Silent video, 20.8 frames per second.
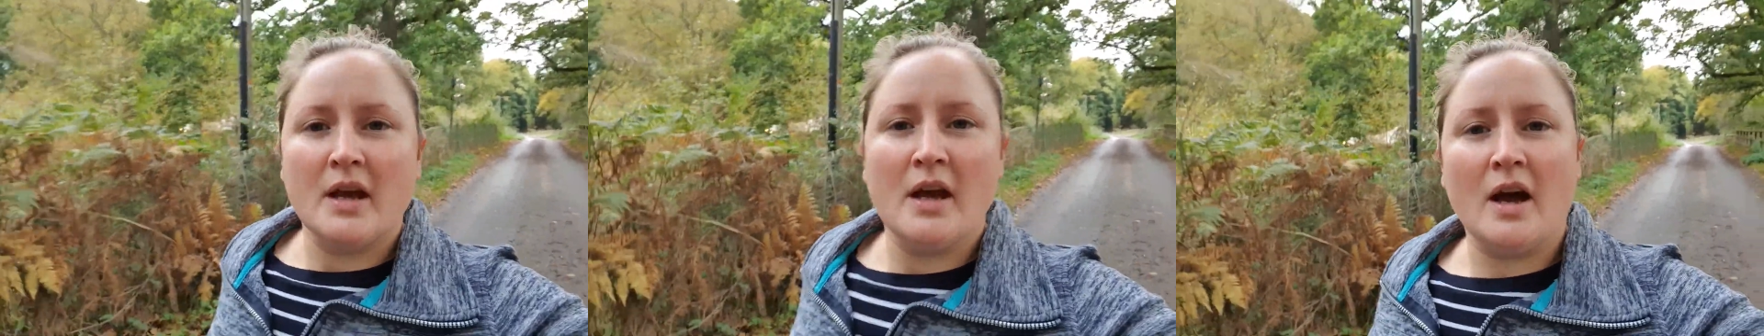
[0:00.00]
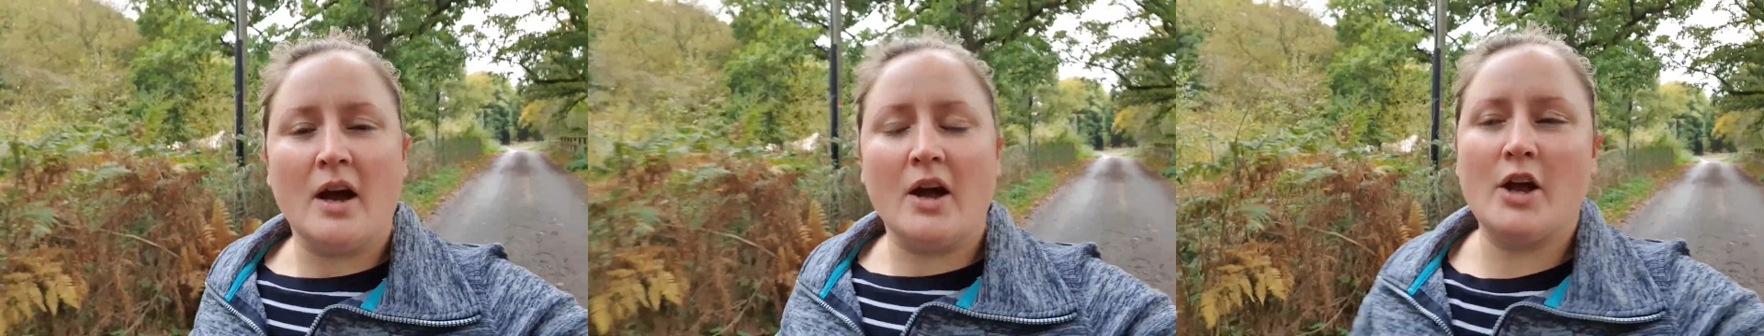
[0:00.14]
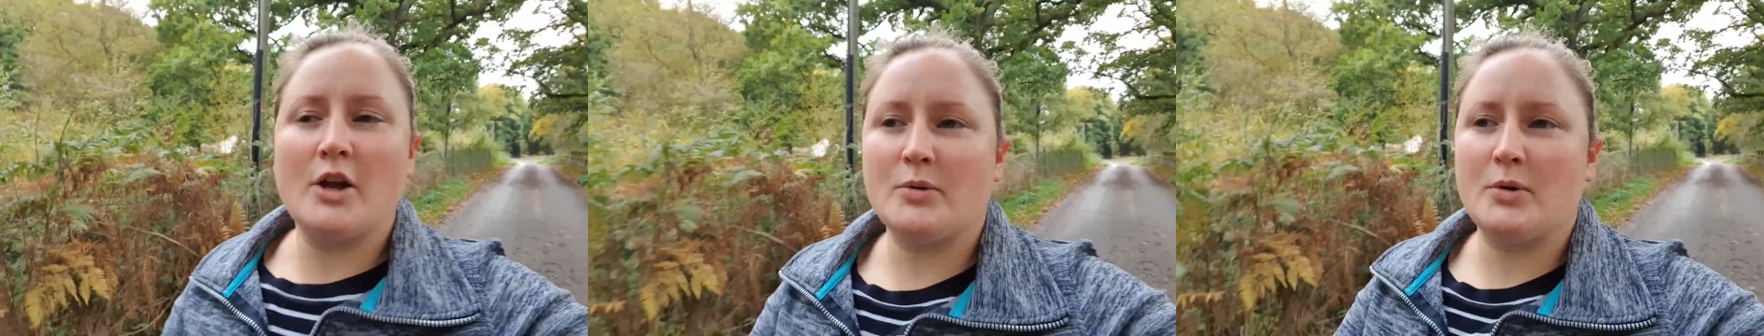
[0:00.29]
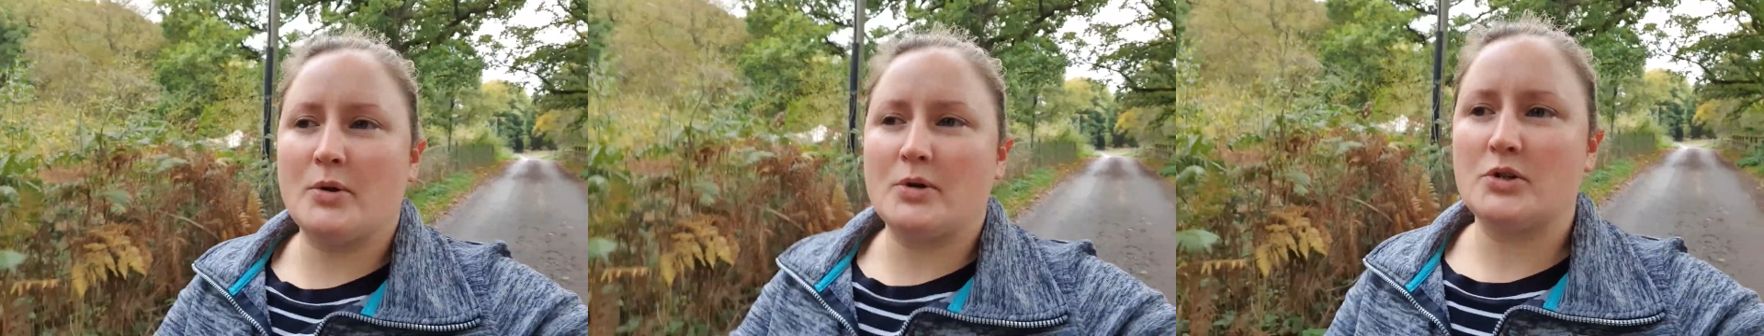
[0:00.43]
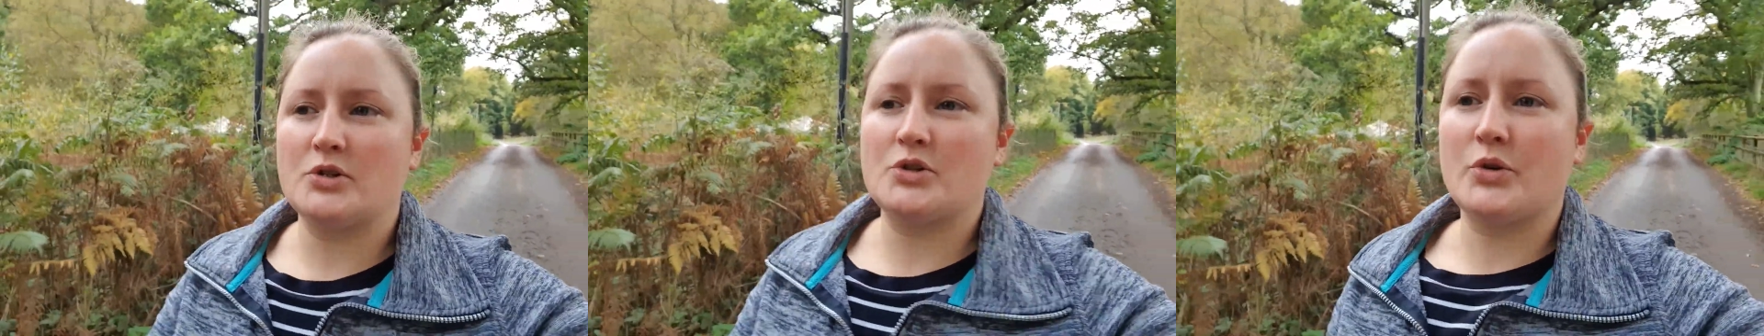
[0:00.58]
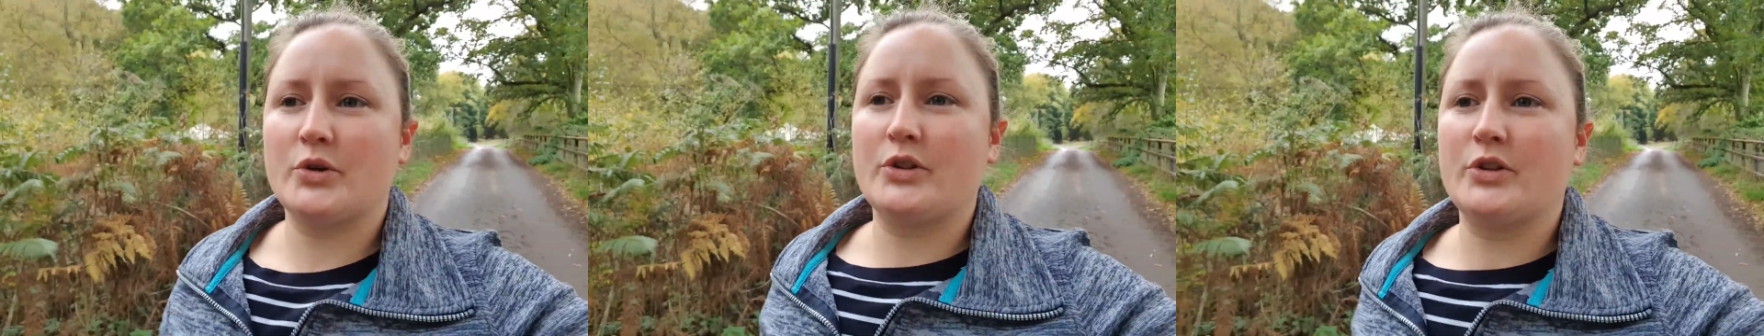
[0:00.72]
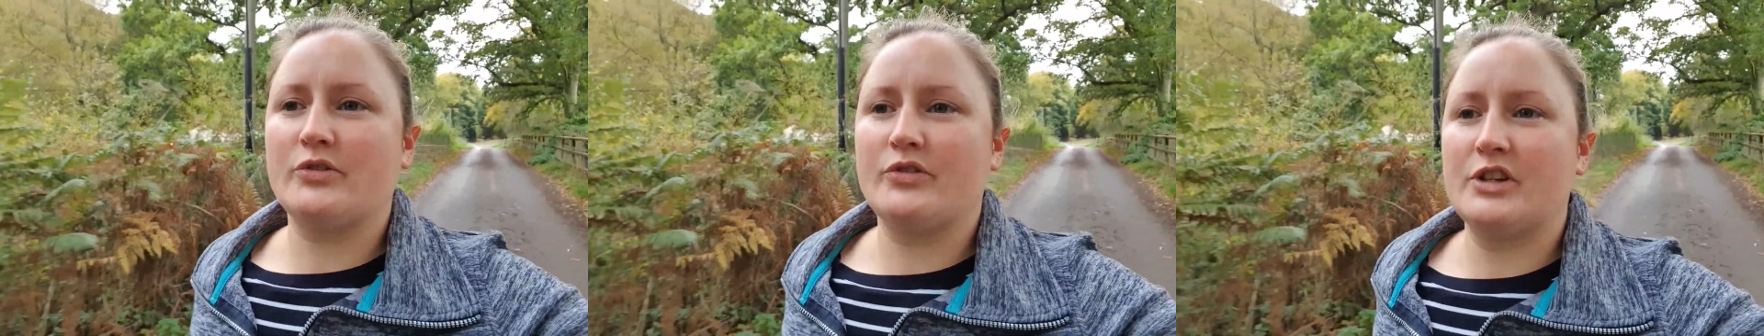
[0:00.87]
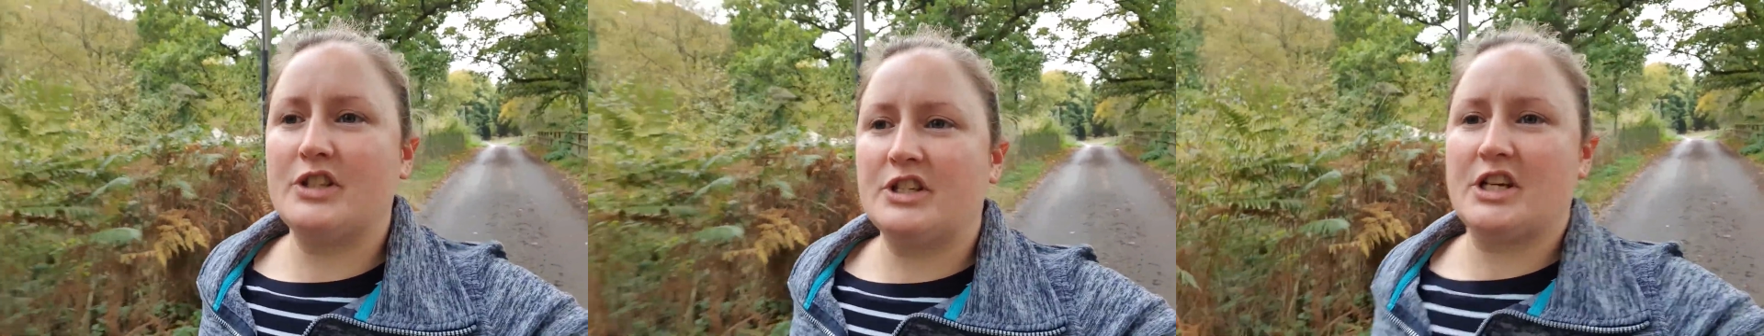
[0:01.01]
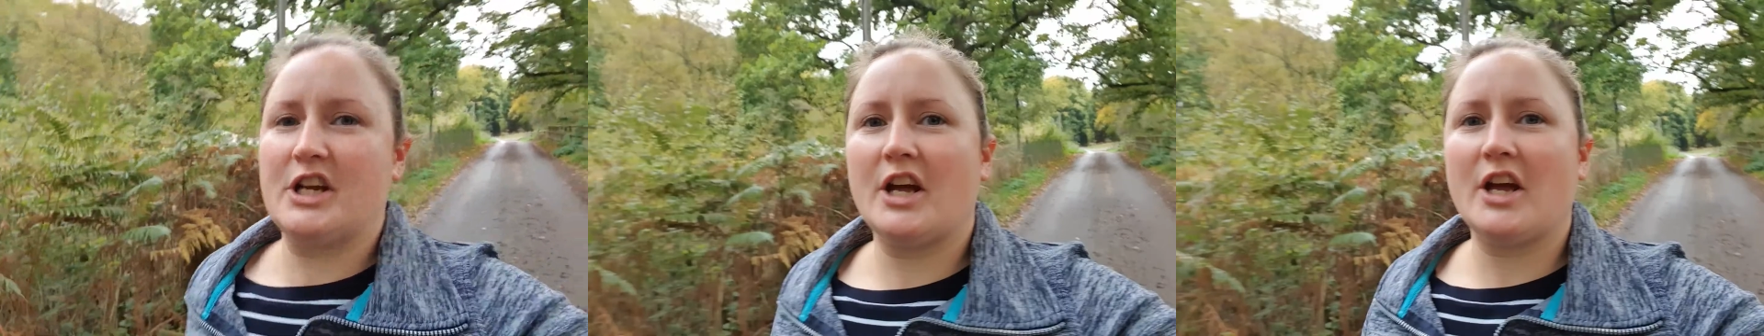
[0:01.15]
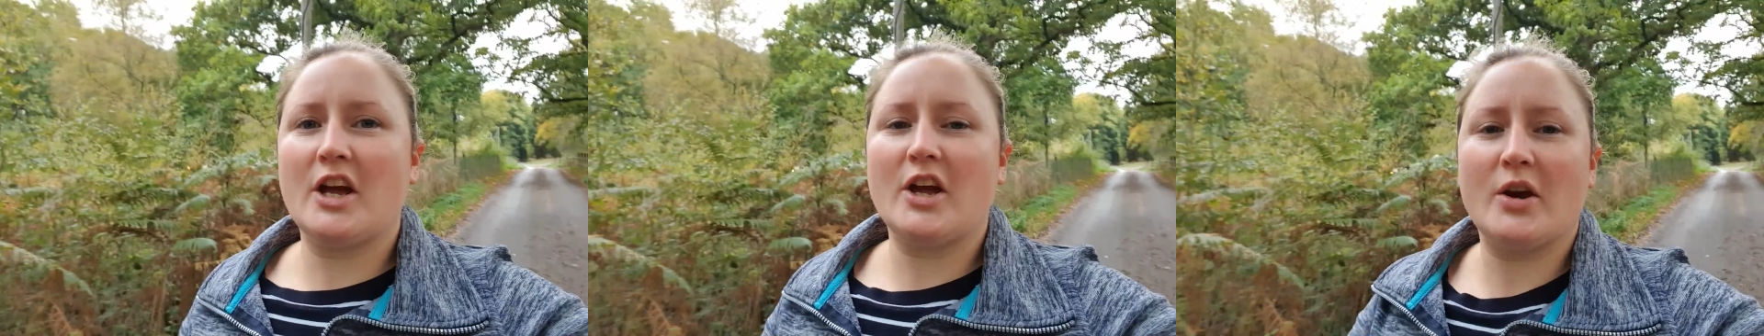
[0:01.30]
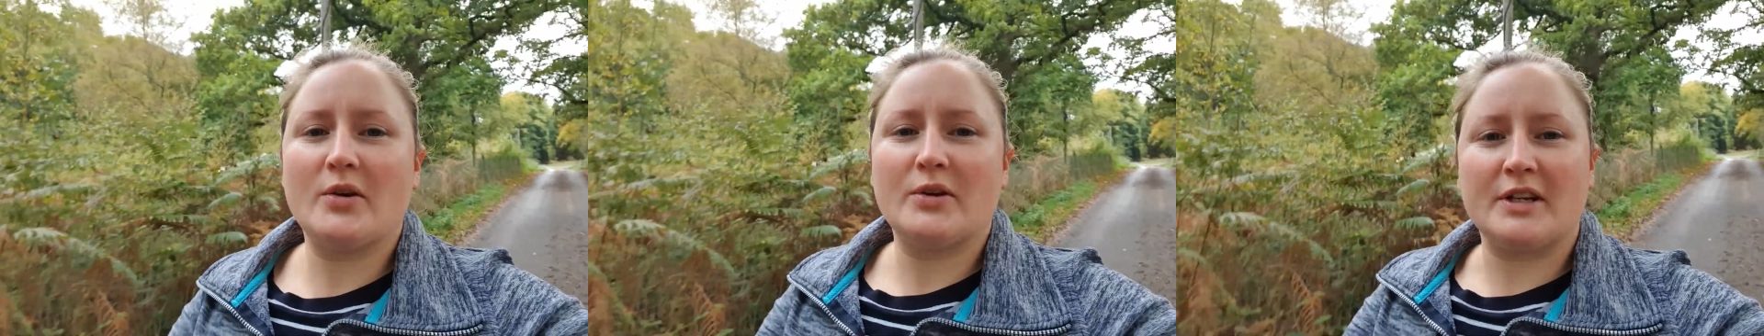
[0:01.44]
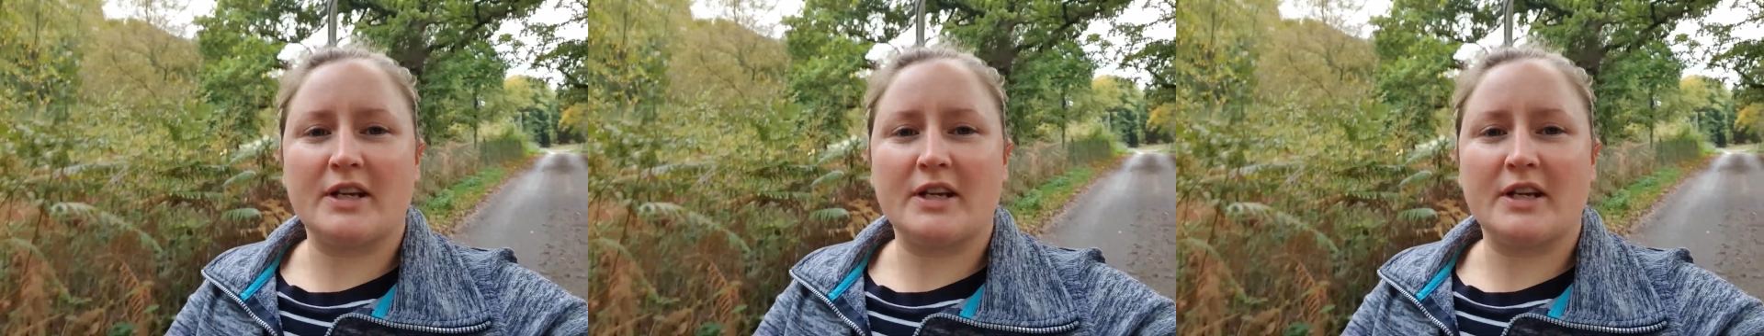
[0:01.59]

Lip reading: I hope you enjoyed the video and